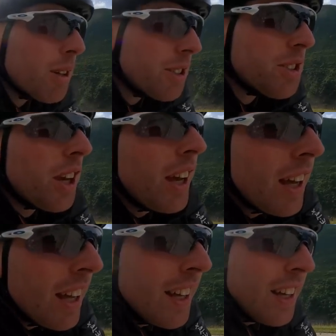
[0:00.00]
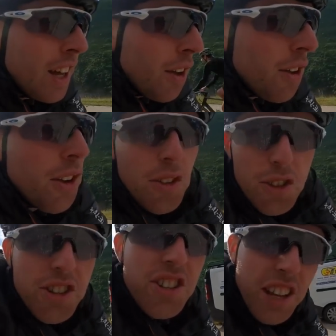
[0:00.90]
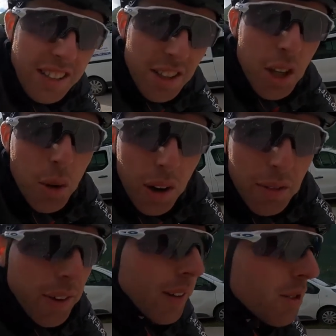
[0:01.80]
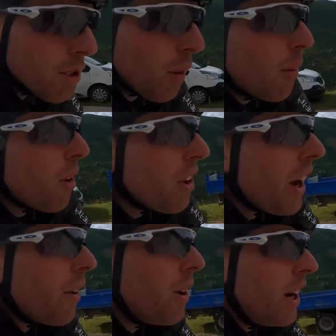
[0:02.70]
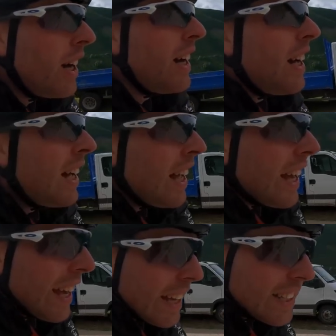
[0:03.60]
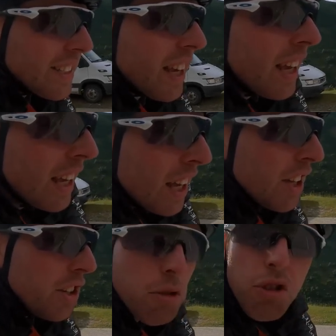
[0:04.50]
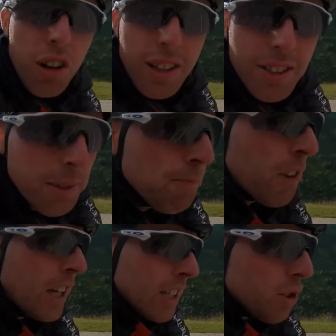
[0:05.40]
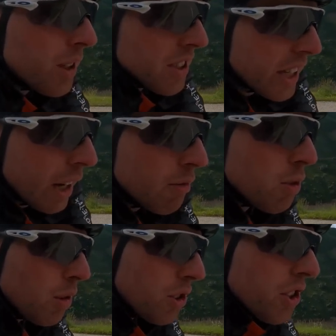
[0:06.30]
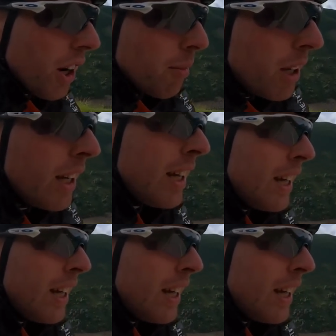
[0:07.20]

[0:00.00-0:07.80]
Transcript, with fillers: Because the descent of the affair which is what I'm on now, is neutralized. So it doesn't come towards your time.